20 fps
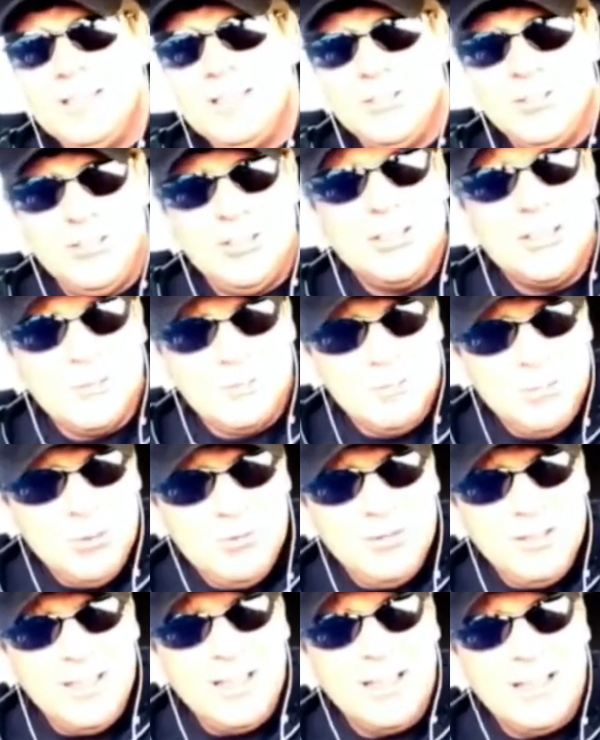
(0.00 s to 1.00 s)
It's just a
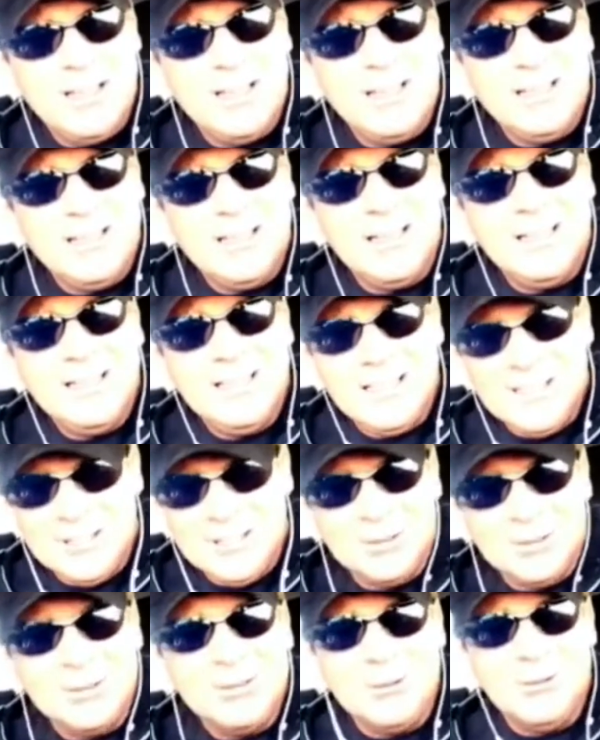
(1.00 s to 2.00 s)
movie. I
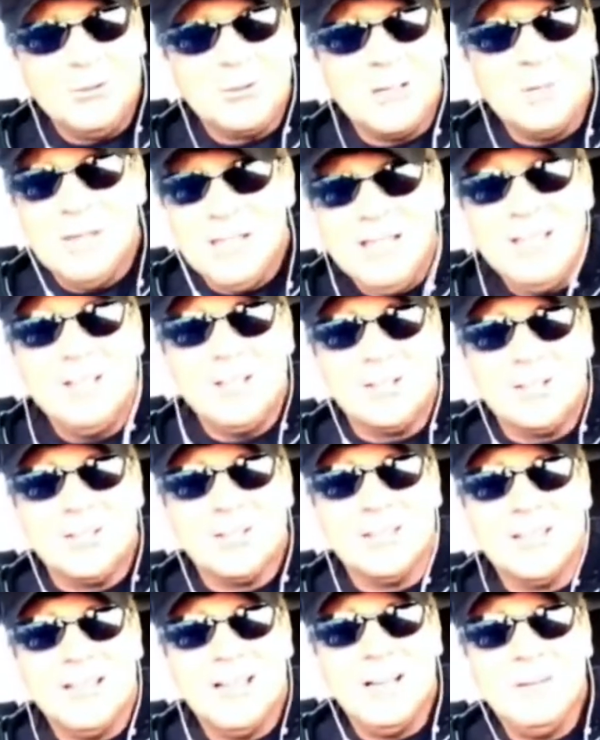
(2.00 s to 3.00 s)
didn't lose. I'm
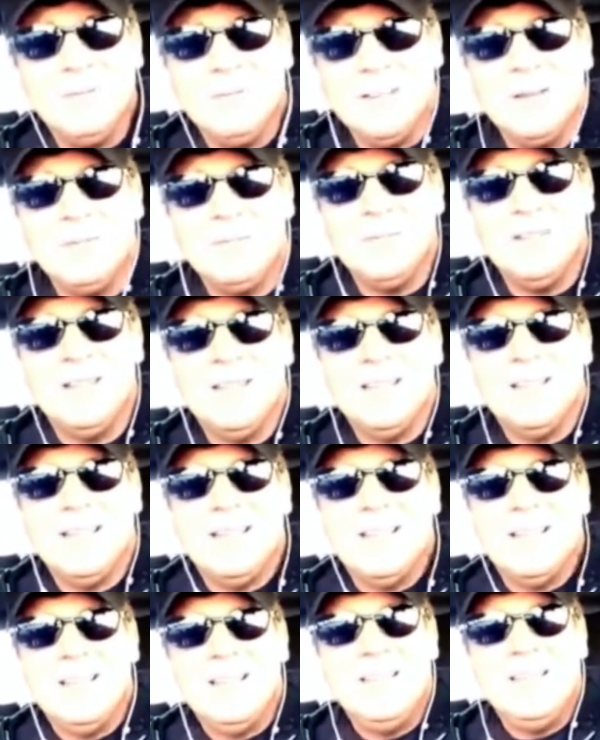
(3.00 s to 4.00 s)
here.
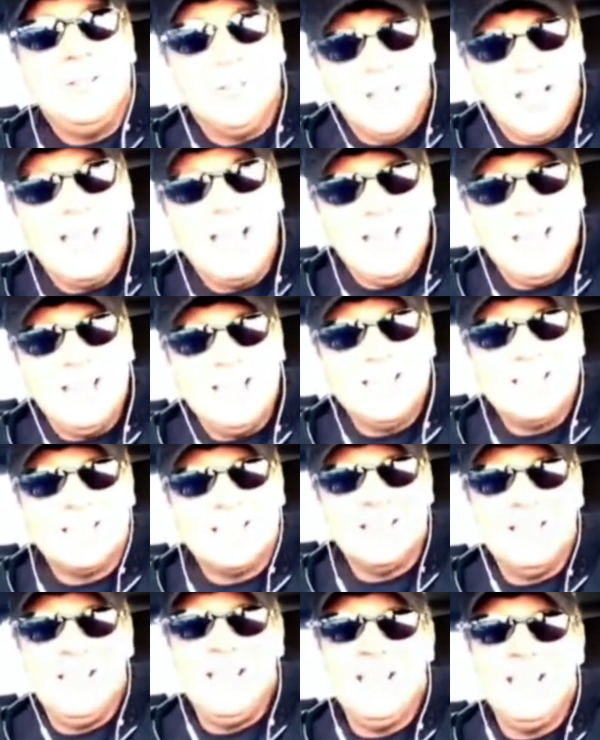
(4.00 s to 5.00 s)
Did you like it?"
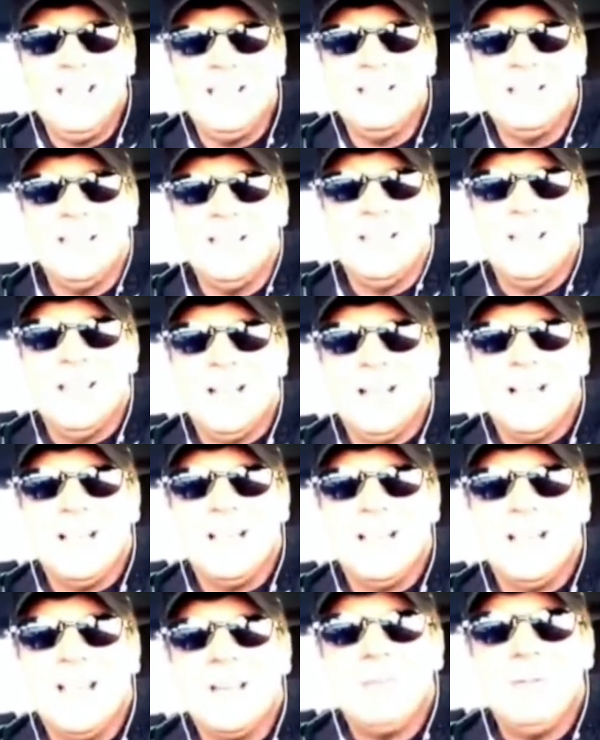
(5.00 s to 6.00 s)
And
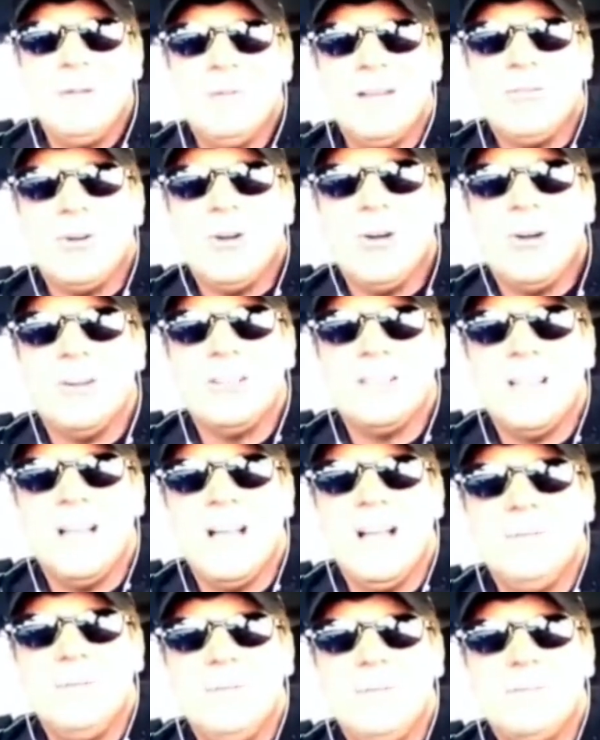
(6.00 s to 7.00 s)
a lot of people have a hard
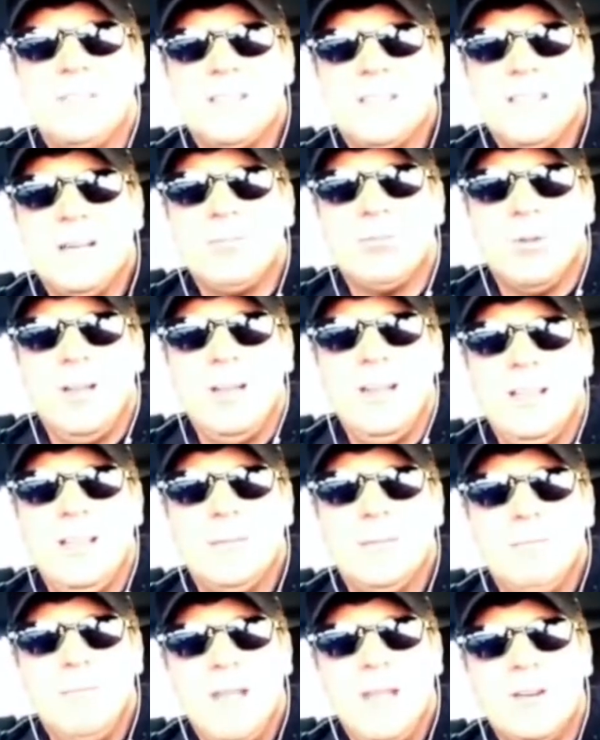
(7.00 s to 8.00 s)
time
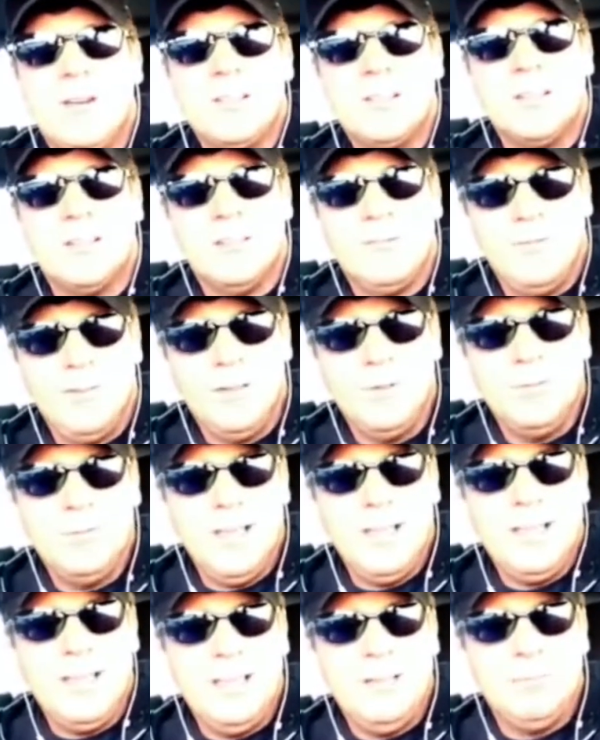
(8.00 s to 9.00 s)
separating the merits of the
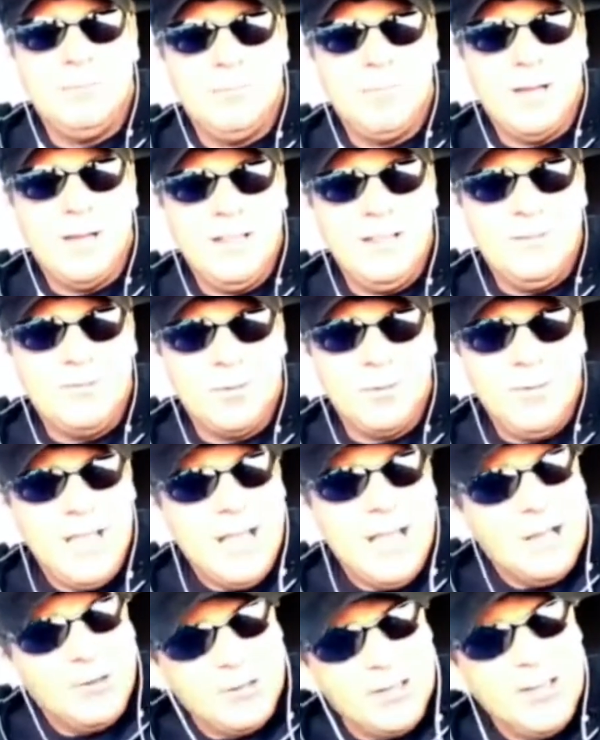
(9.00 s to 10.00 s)
filmmaking from
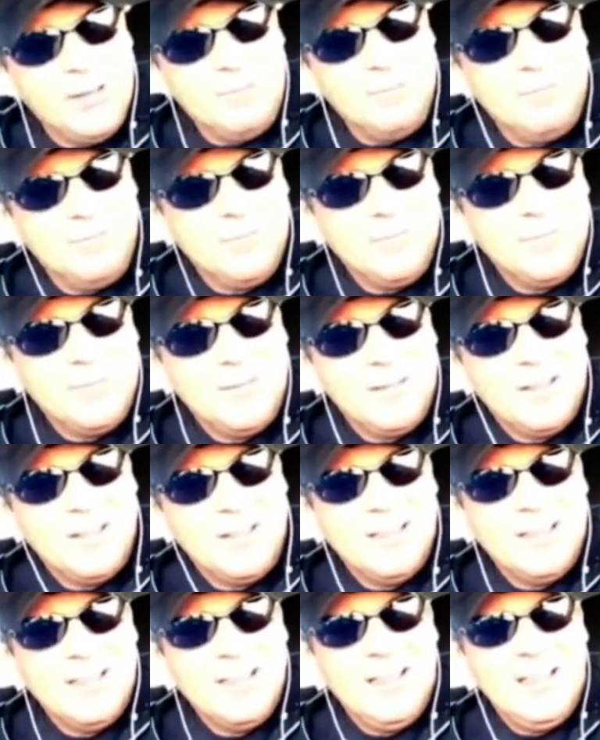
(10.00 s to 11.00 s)
the outcome.
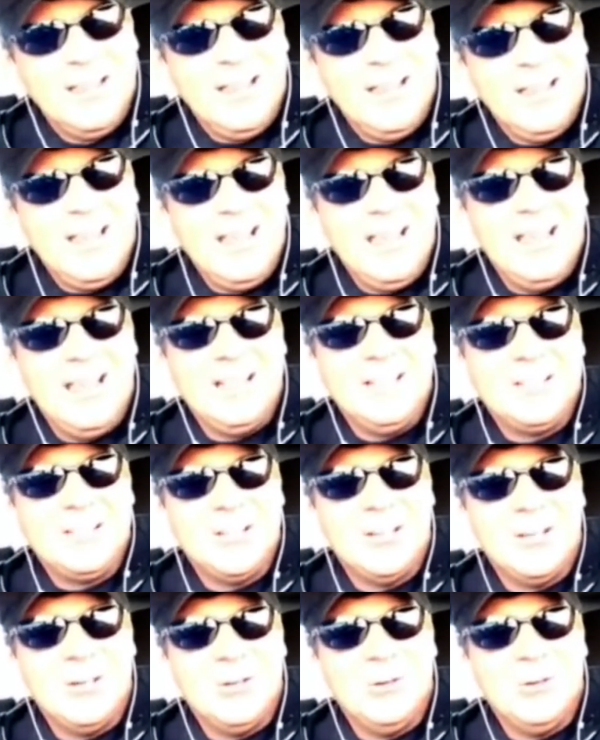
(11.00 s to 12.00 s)
And
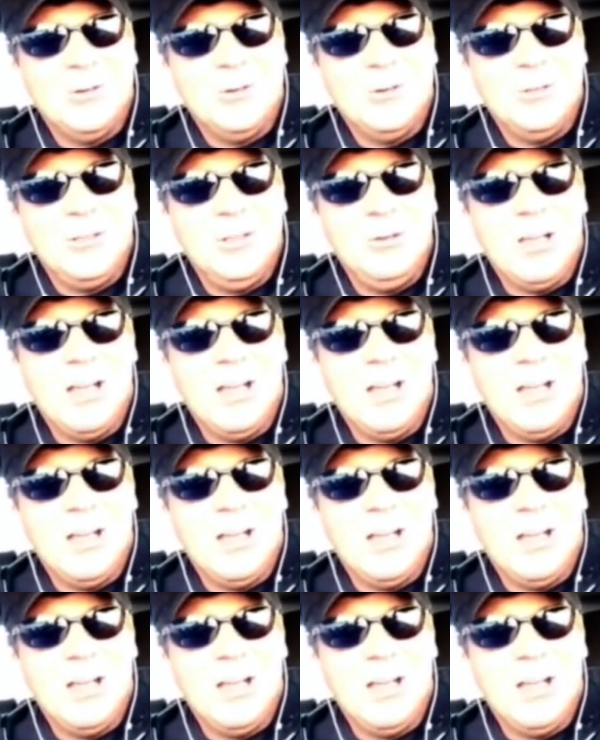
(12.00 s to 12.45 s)
so,